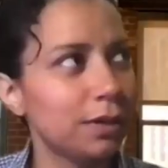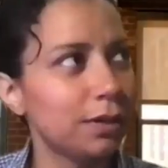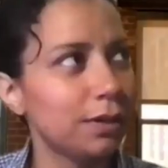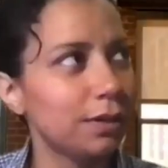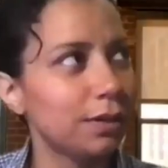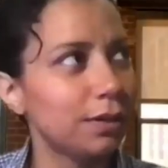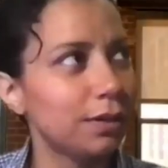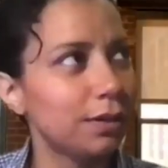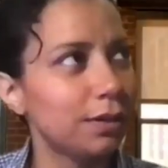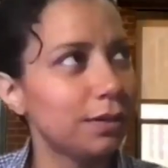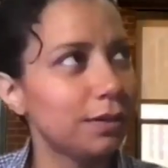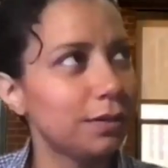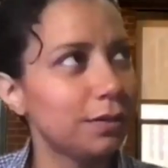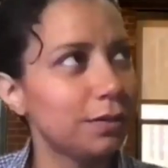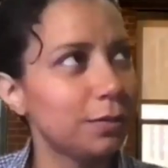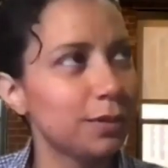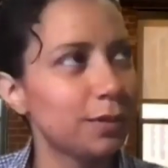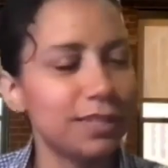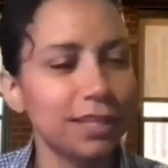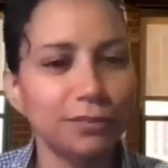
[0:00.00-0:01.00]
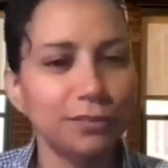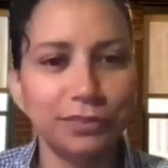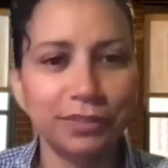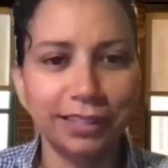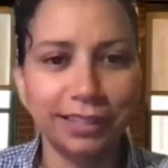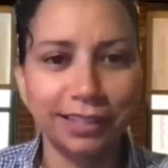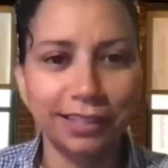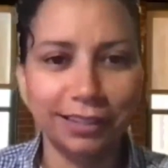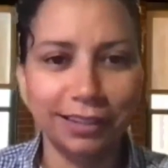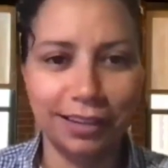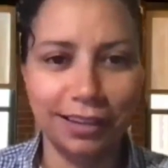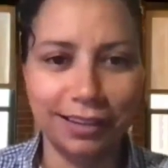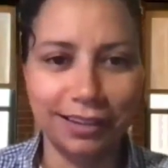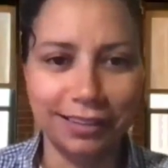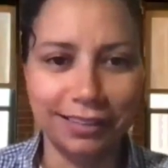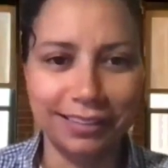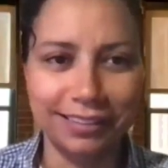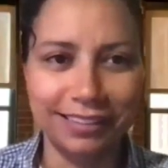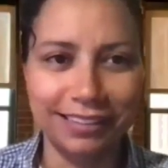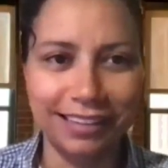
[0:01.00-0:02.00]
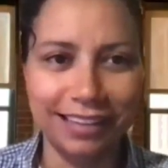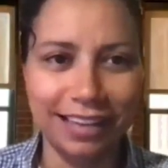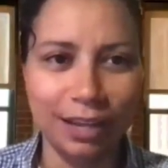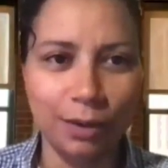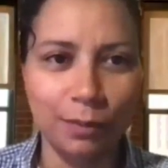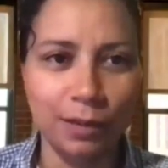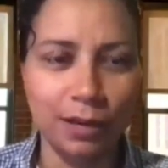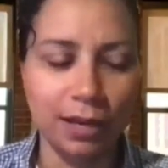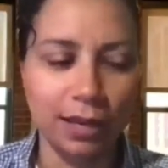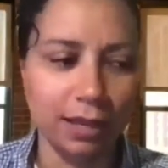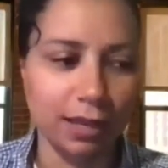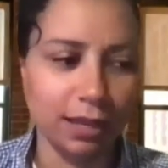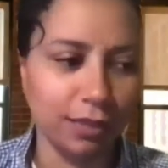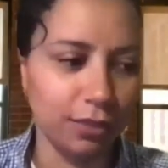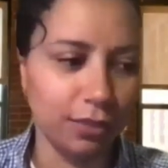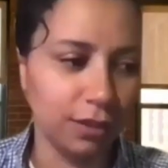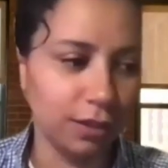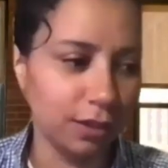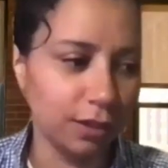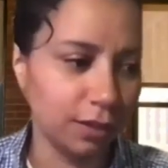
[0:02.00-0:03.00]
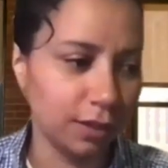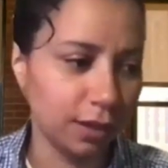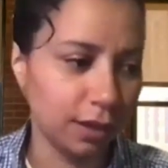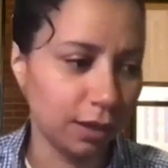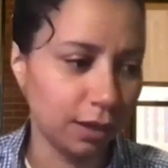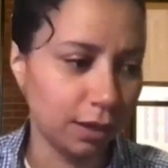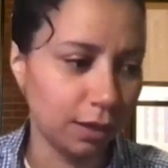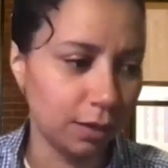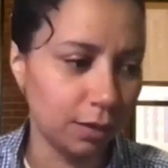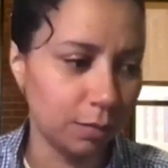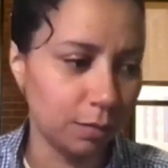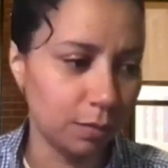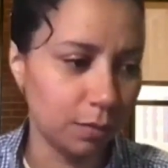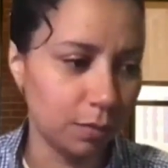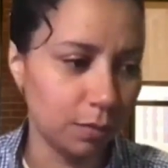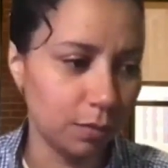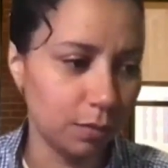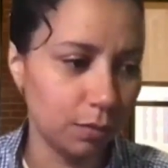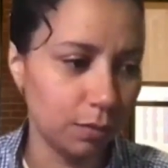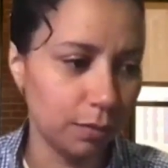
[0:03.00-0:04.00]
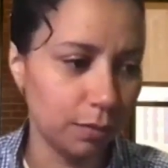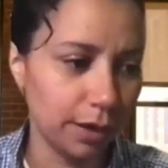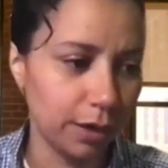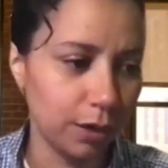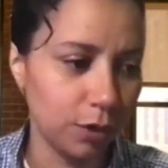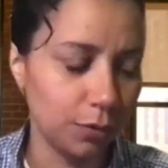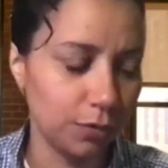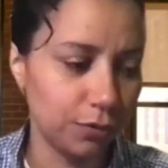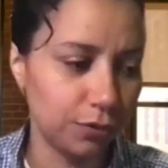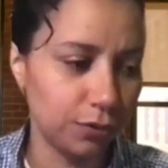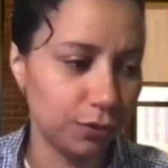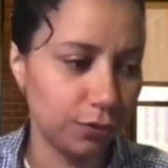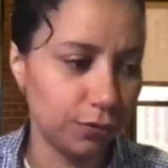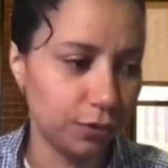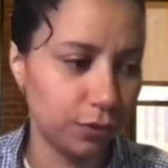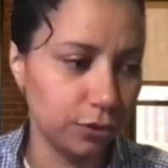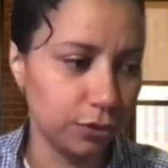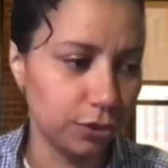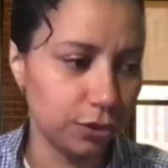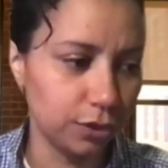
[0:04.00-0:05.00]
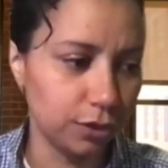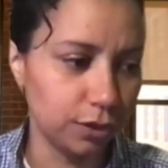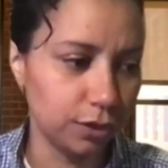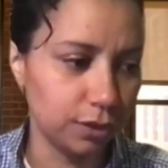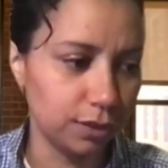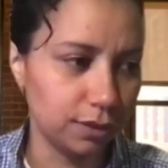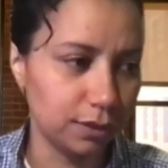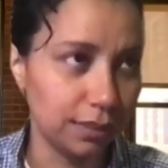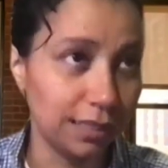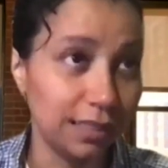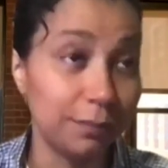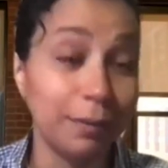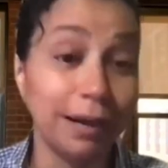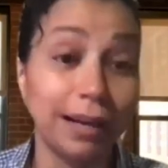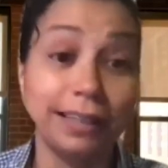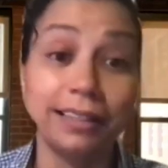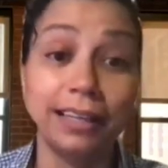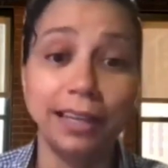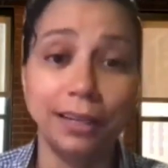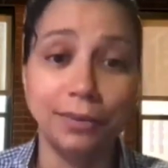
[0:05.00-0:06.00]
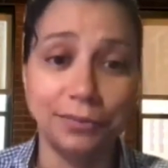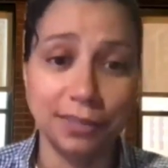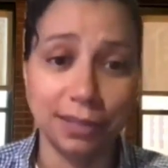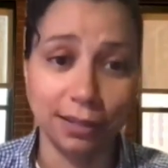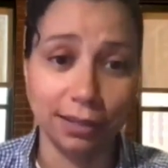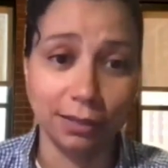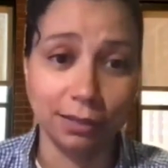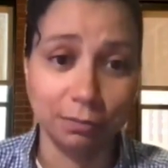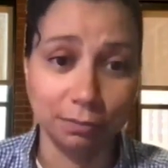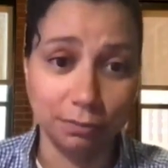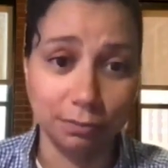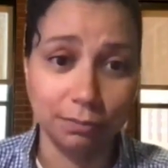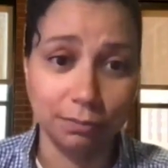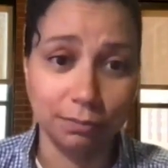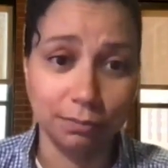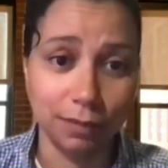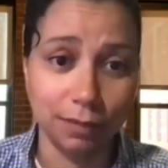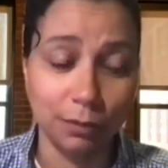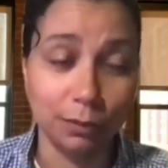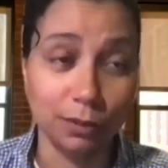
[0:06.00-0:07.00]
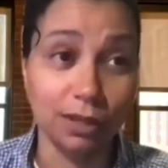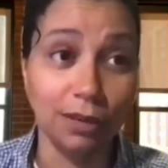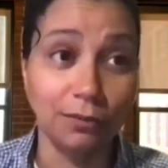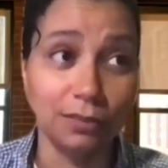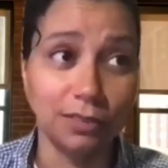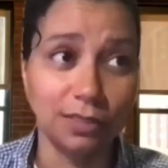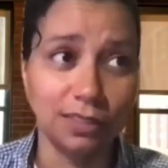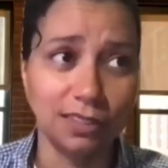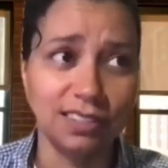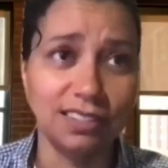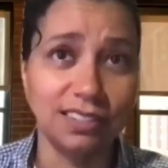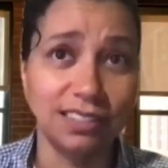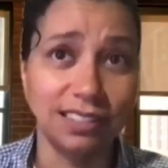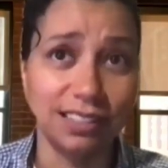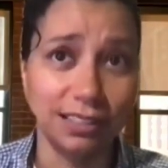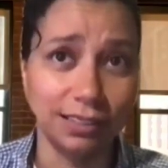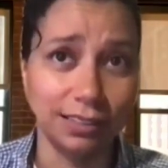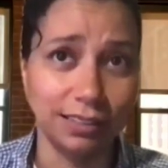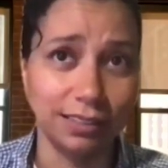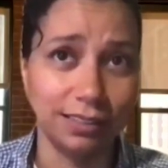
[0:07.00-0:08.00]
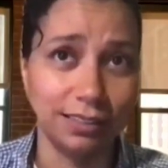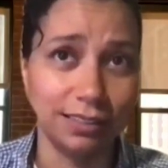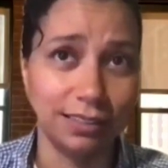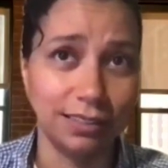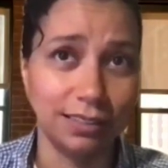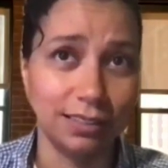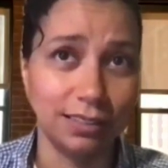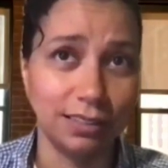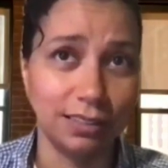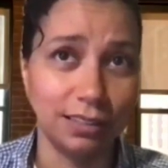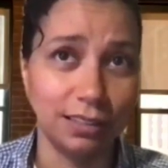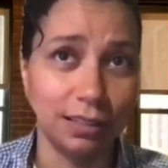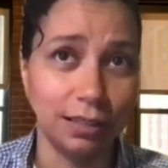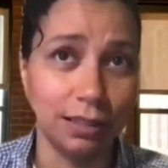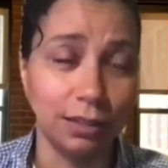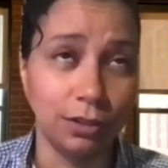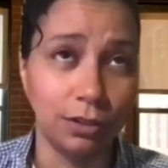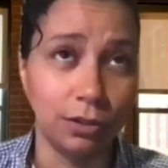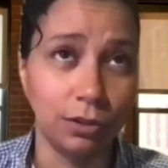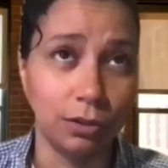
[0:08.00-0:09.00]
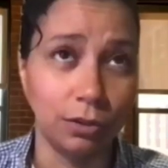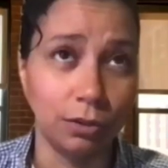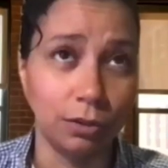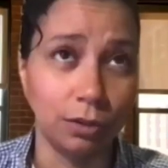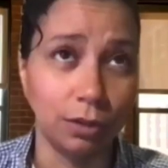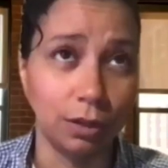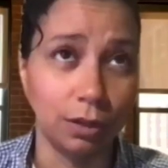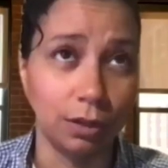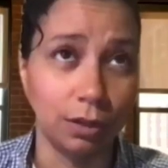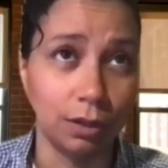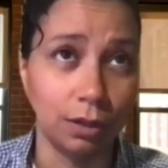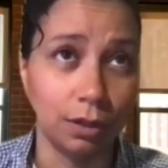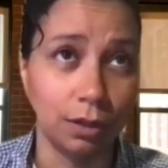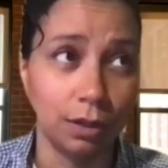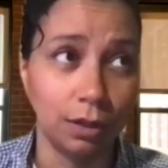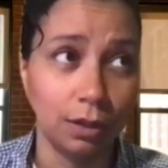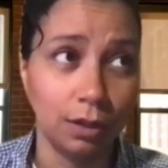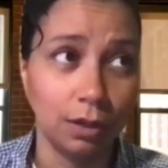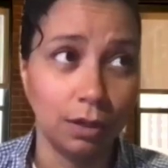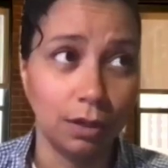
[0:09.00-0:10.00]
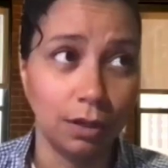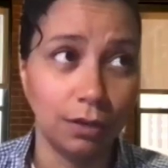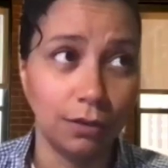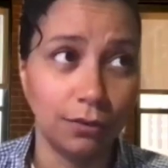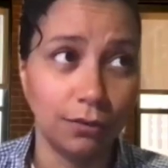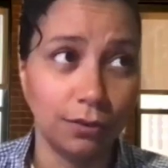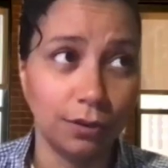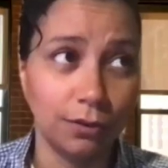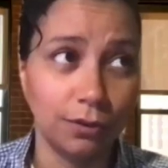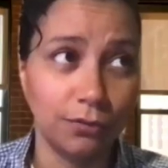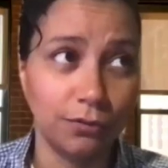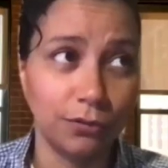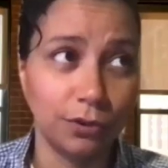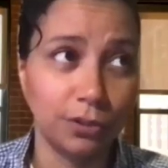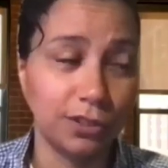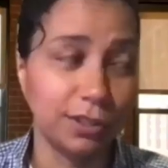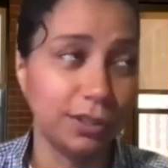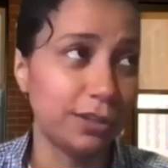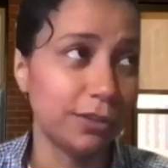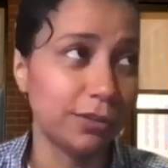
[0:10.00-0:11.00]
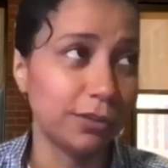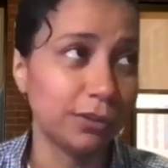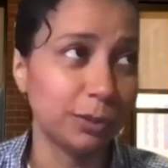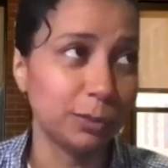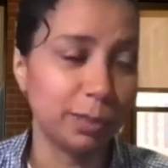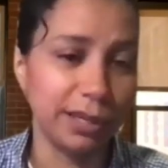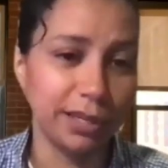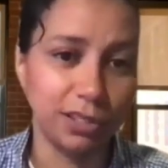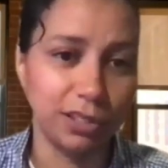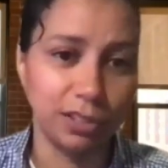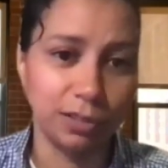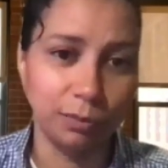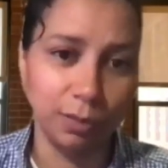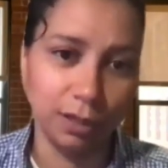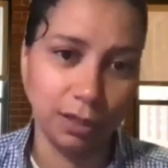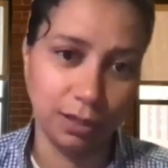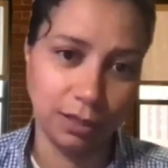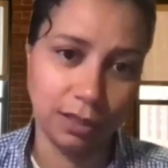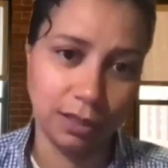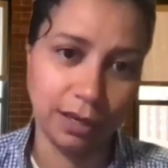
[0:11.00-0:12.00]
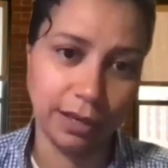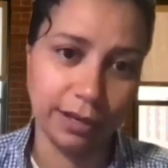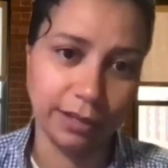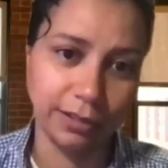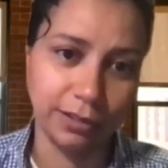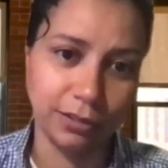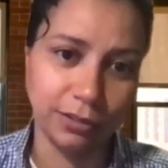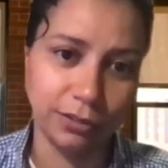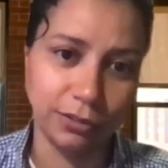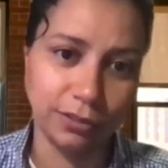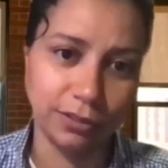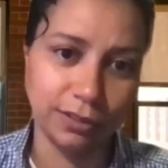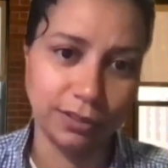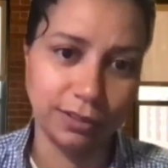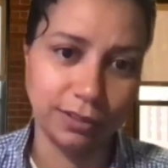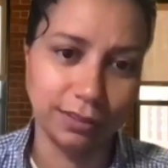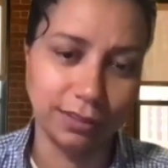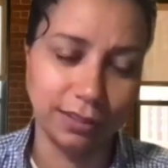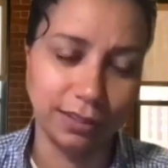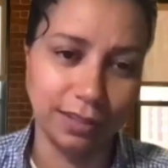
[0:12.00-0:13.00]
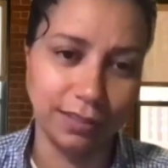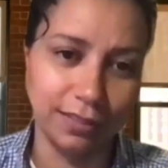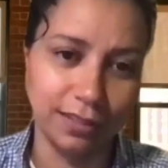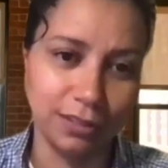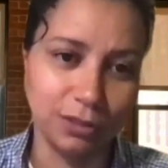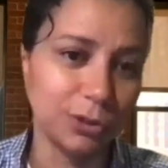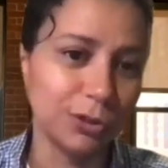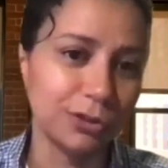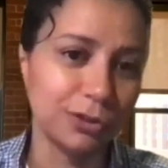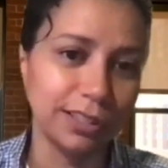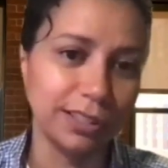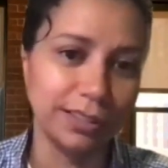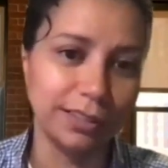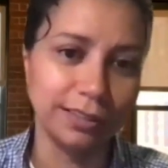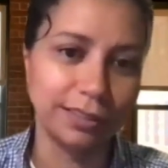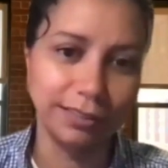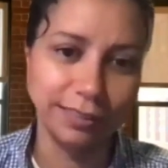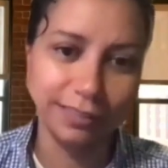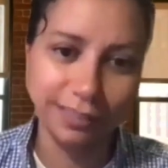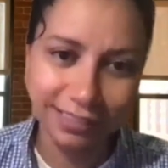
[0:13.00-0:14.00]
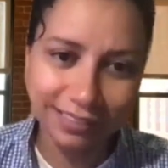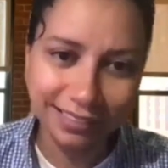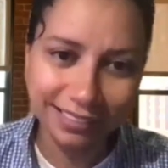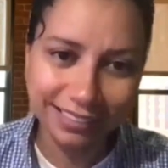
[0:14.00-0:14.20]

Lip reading: we're definitely aligned. I think that my hope for the future is in my lifetime. I would love to see it, to see, a 14-year-old patient being diagnosed and then treated